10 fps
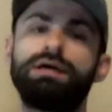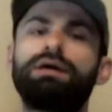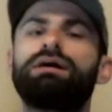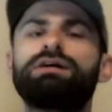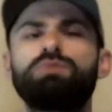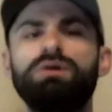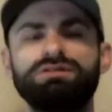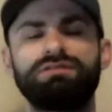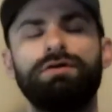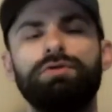as well
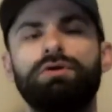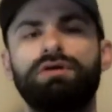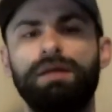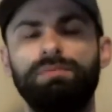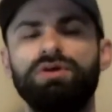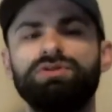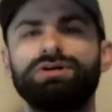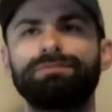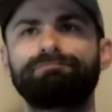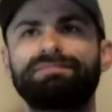as a couple
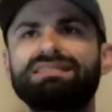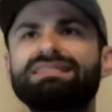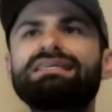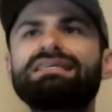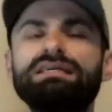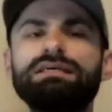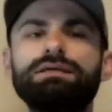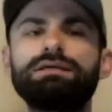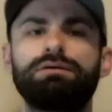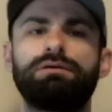other
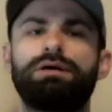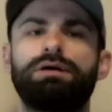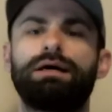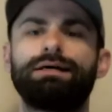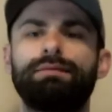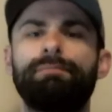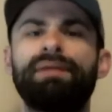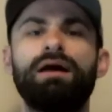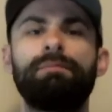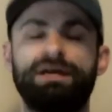key
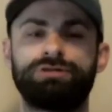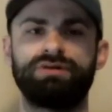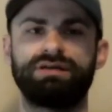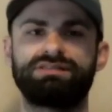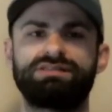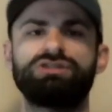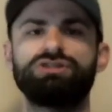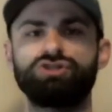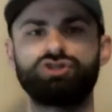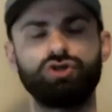biometrics
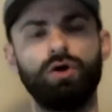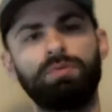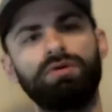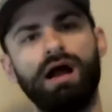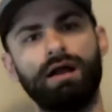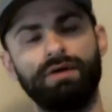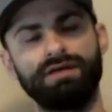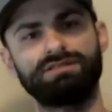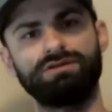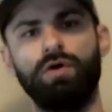to show
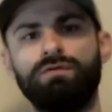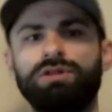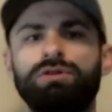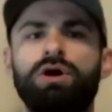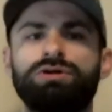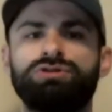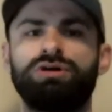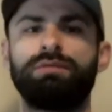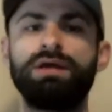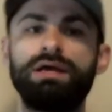progress over the long
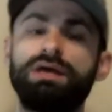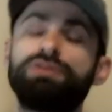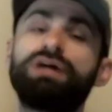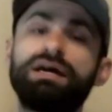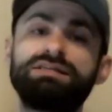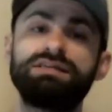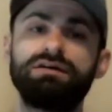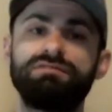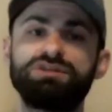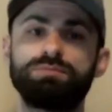term. The
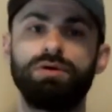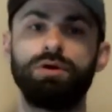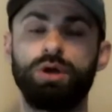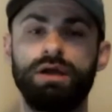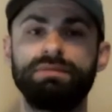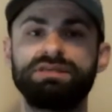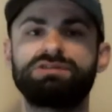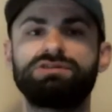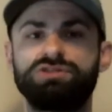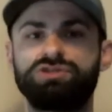idea of this program
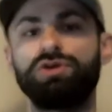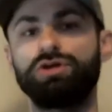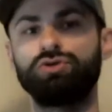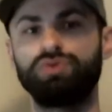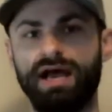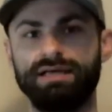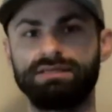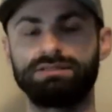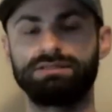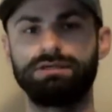is so that you
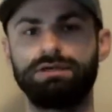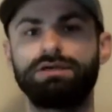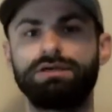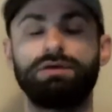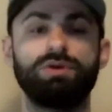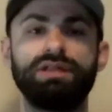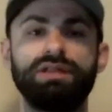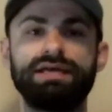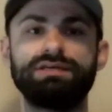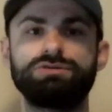guys can
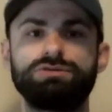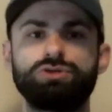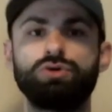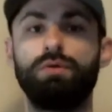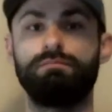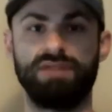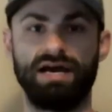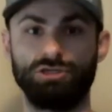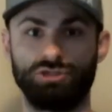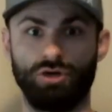relate to
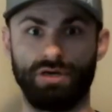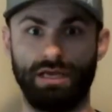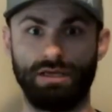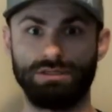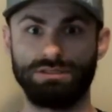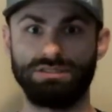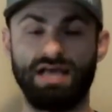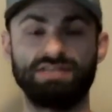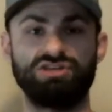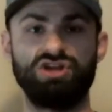my journey
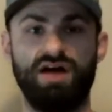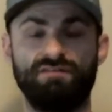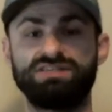as a novice